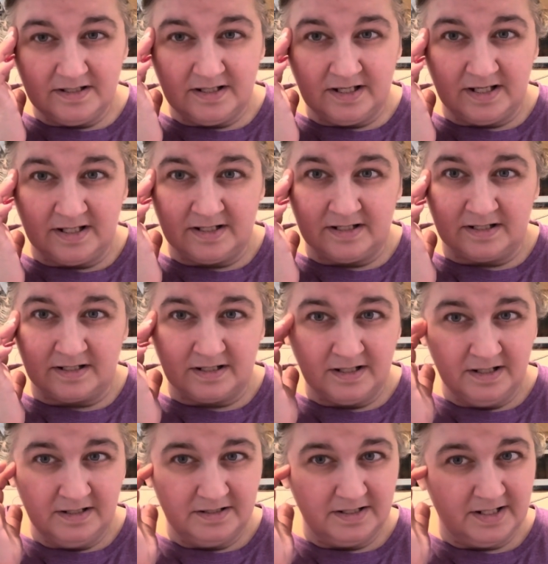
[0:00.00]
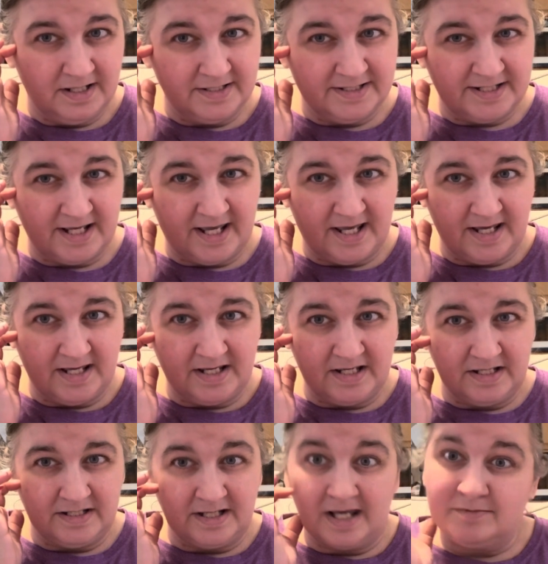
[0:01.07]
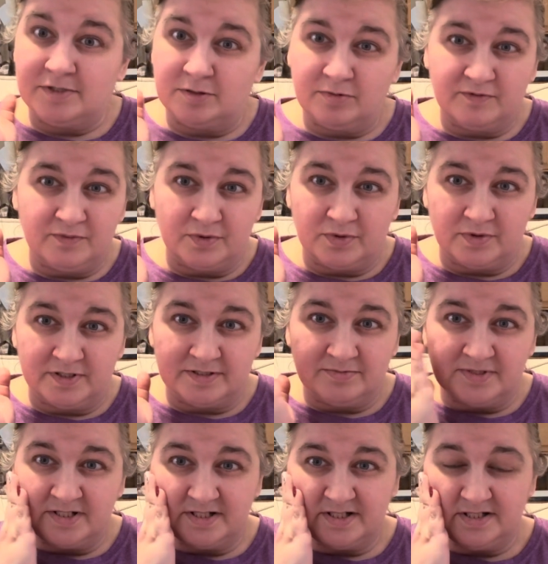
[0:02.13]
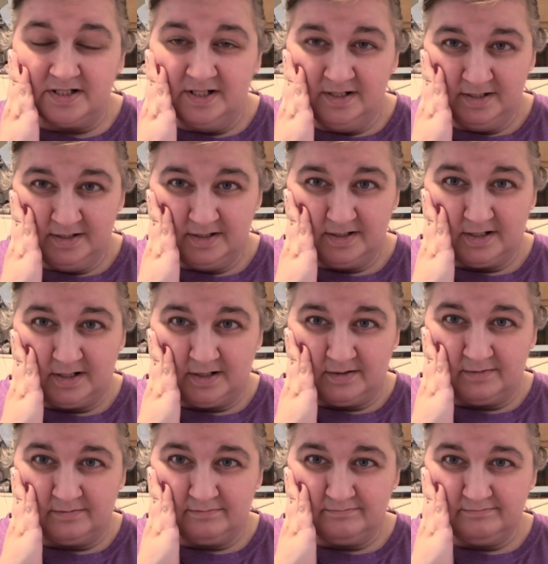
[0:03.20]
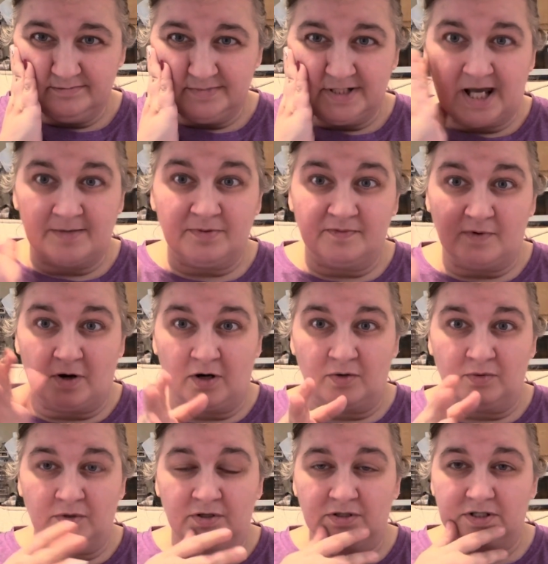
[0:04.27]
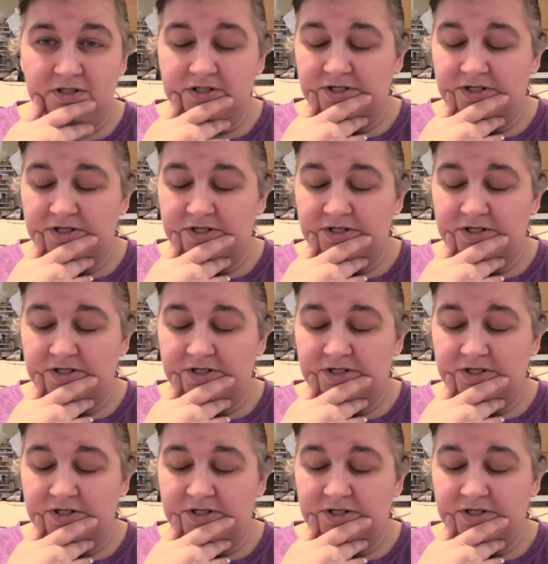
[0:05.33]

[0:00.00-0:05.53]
and it's a Nightmare Before Christmas type of artwork.